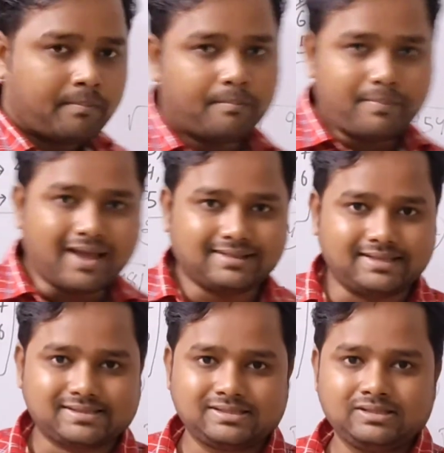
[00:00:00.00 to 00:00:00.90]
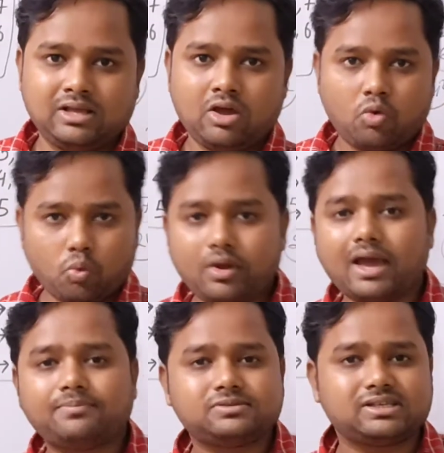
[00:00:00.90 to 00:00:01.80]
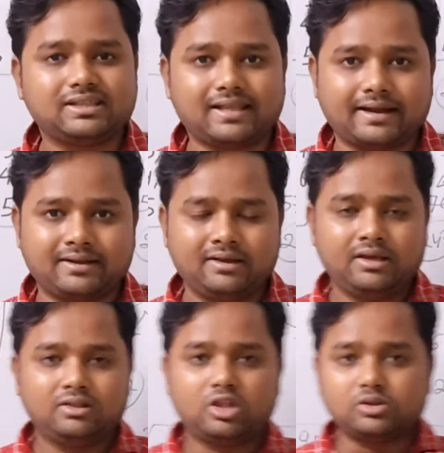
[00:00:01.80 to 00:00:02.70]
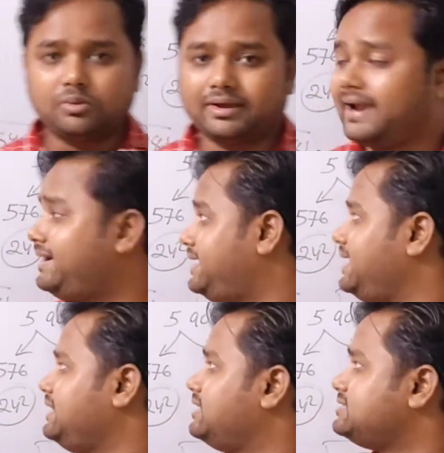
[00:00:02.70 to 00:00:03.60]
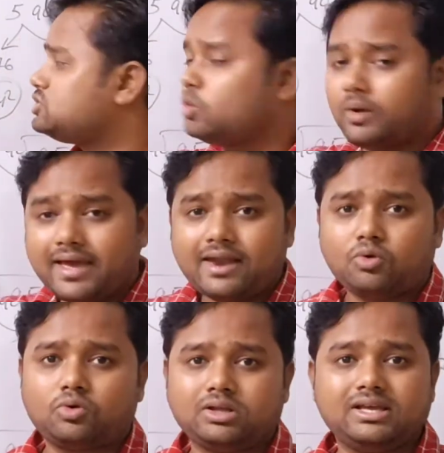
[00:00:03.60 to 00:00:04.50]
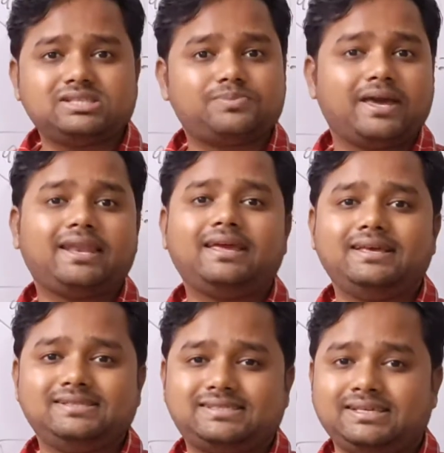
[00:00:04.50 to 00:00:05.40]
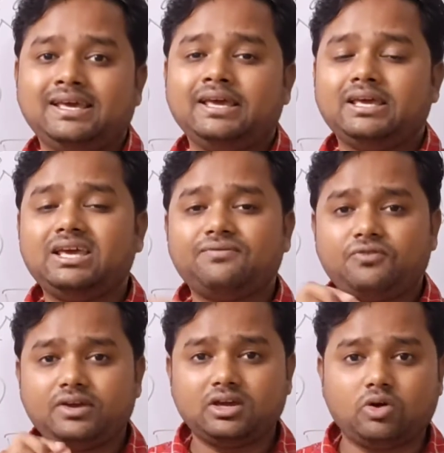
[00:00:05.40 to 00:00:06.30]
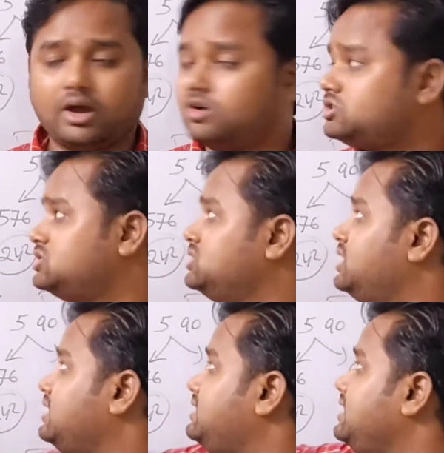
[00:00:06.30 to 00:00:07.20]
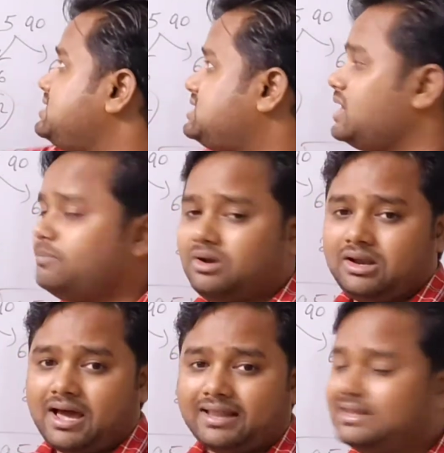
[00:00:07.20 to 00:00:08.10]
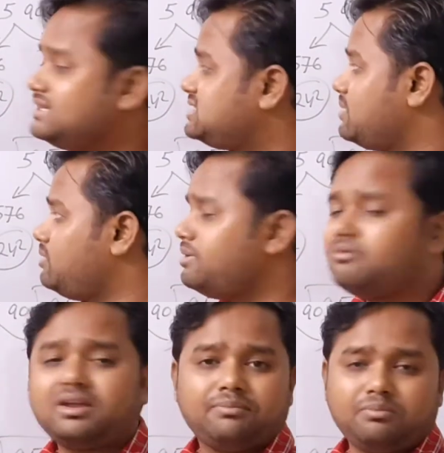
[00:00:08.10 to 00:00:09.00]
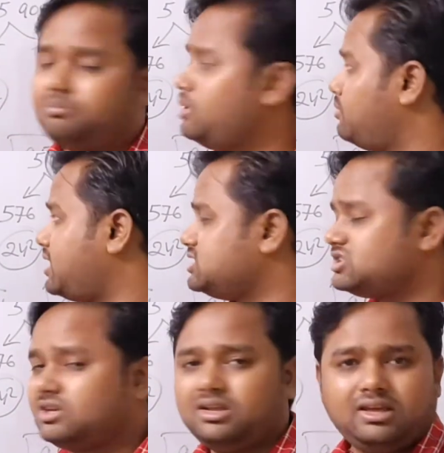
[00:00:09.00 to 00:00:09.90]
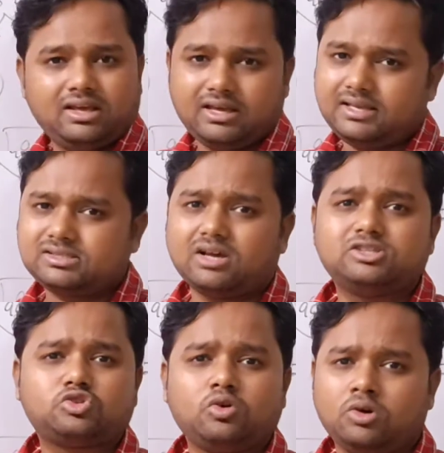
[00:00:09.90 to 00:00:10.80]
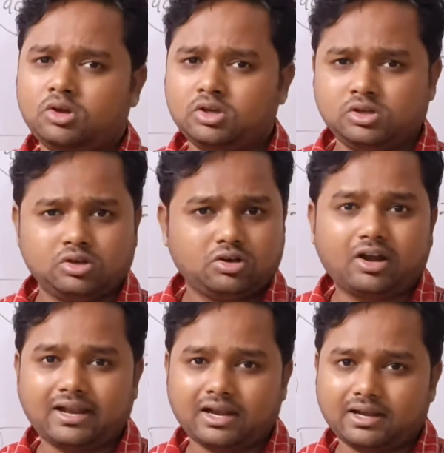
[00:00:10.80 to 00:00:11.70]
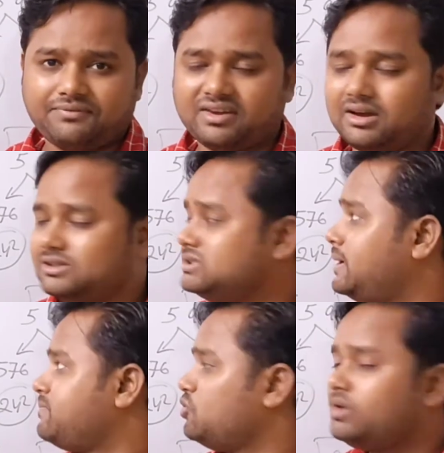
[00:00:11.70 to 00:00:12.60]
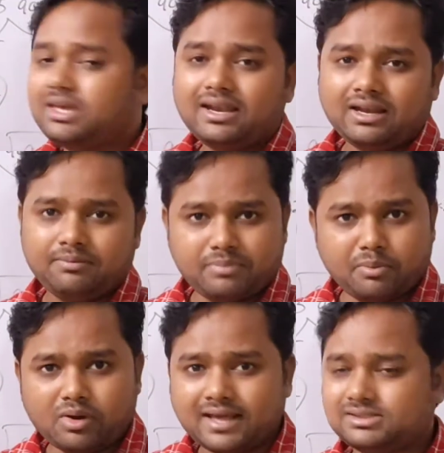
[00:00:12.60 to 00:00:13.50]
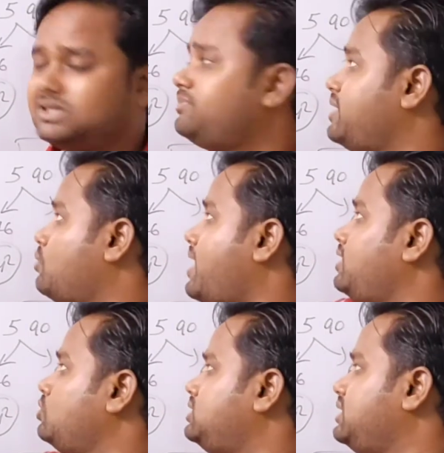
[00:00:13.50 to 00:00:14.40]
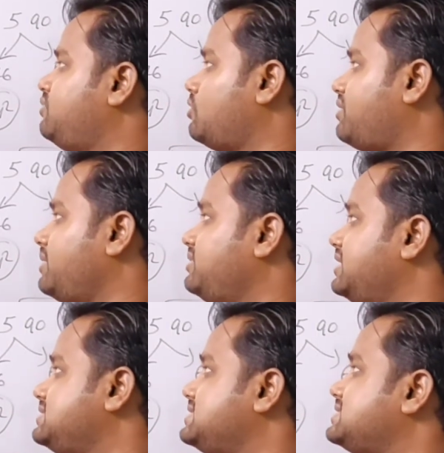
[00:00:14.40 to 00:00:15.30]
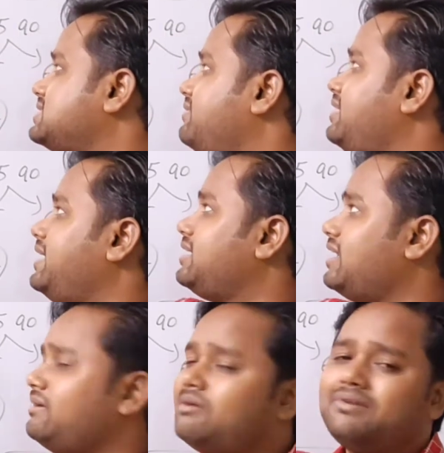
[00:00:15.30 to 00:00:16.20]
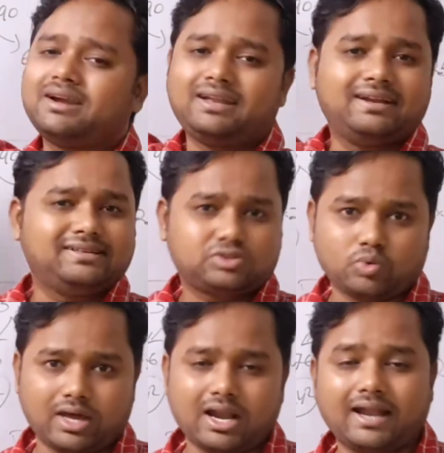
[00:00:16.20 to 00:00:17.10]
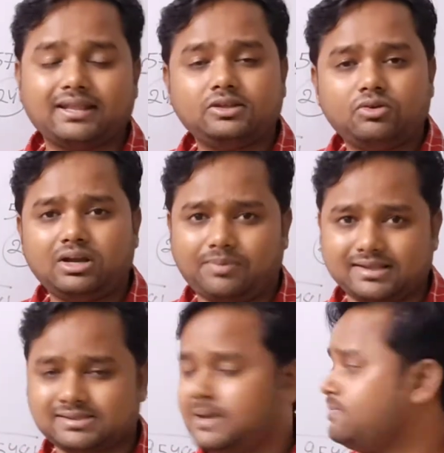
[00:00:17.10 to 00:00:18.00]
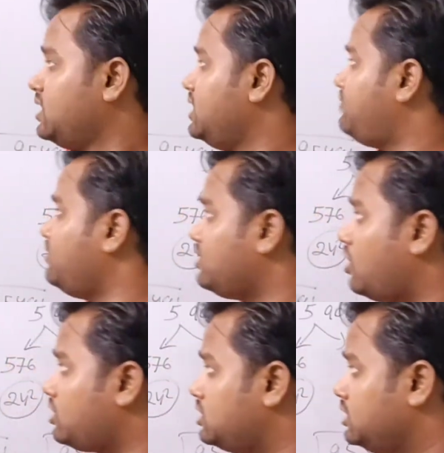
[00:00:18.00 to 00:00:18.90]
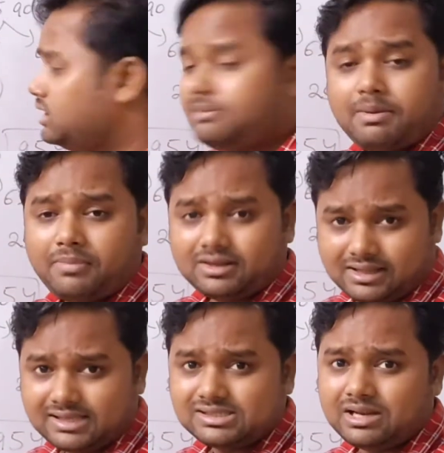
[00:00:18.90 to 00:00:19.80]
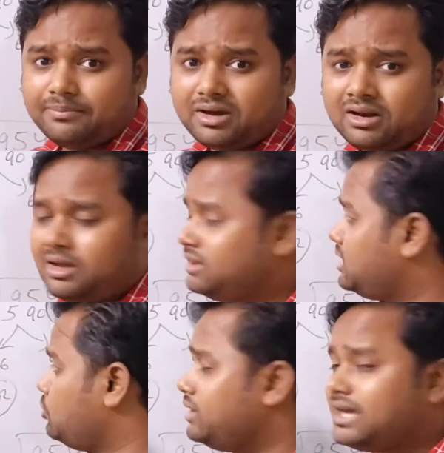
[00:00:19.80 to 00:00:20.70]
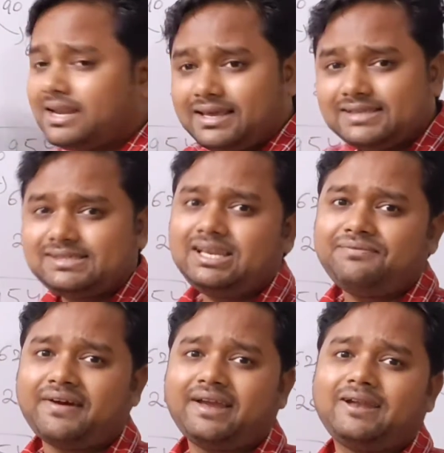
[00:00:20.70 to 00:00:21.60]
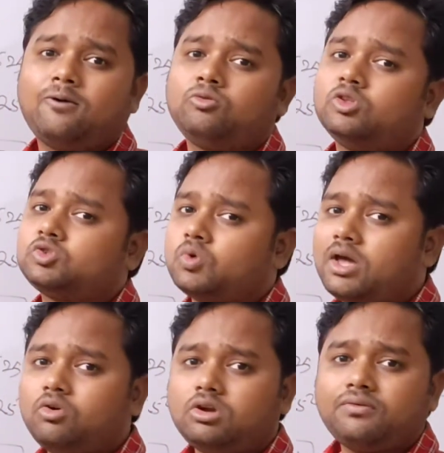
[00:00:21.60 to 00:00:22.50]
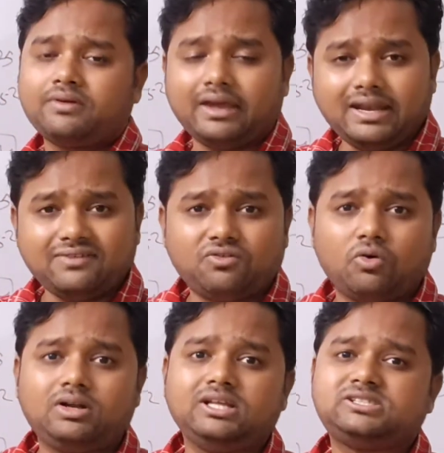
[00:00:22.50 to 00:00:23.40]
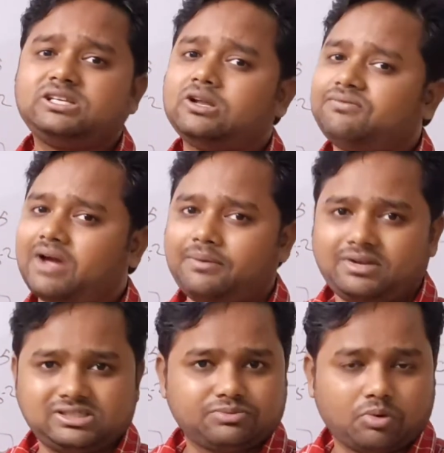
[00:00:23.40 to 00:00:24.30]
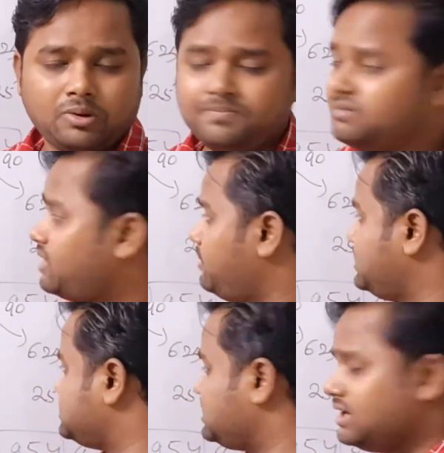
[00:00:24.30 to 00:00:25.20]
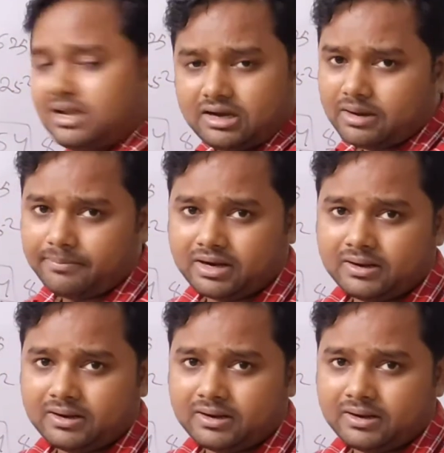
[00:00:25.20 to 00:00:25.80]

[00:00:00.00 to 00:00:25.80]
By this, we have seen that getting the square root is very easy if we got this table, and this table memorization is also not that difficult. We can memorize it by 1, 2, 3, 4, 5, then 6, 7, 8, 9 and we are getting it square and the unit place. If we remember this number, then we can easily find out the square root of any 4-digit or 5-digit number.